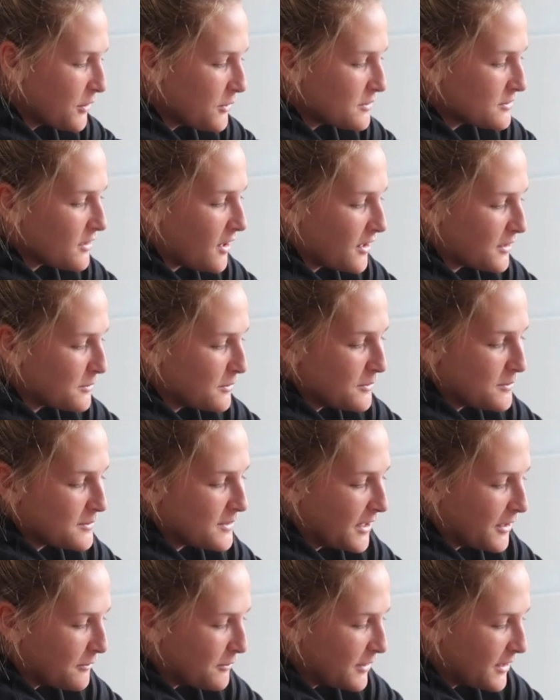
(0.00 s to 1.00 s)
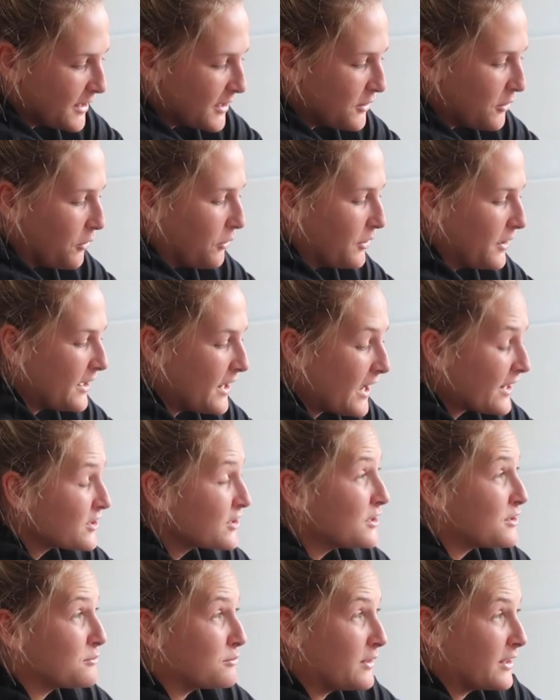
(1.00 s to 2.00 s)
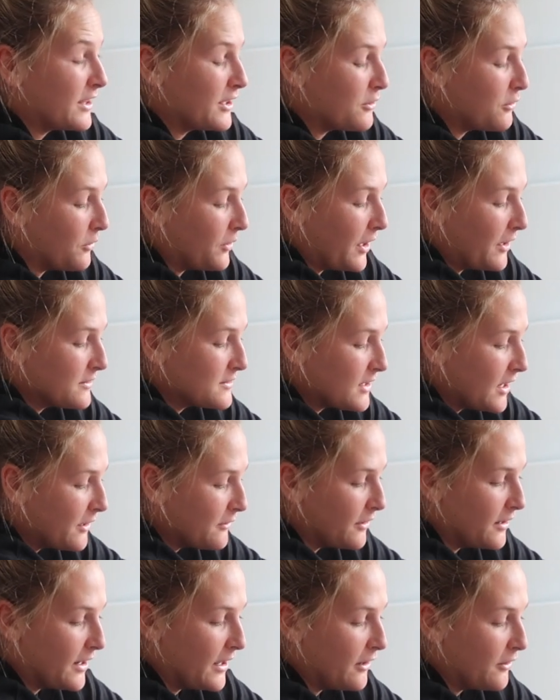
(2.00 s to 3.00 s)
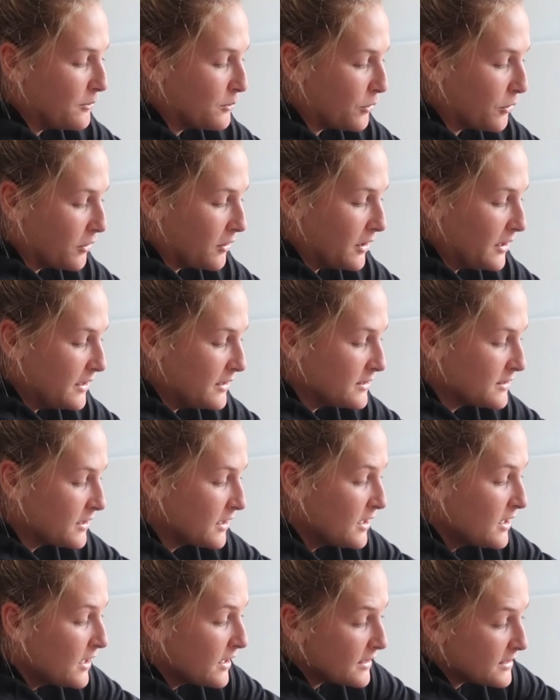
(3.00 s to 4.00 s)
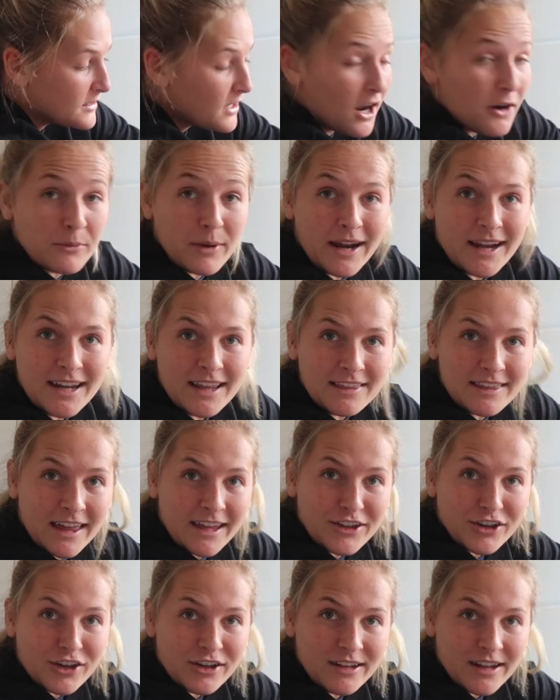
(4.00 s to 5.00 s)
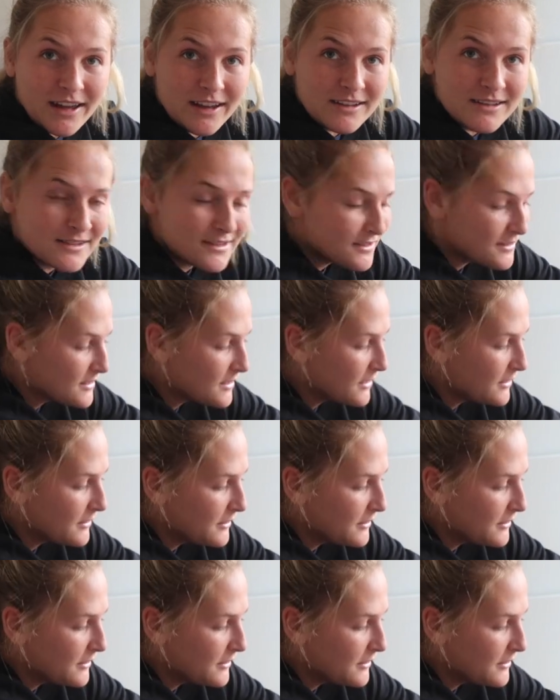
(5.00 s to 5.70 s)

toe socks when it was like really cold. It actually is really cold outside right now in Portland. It's not raining, thank goodness.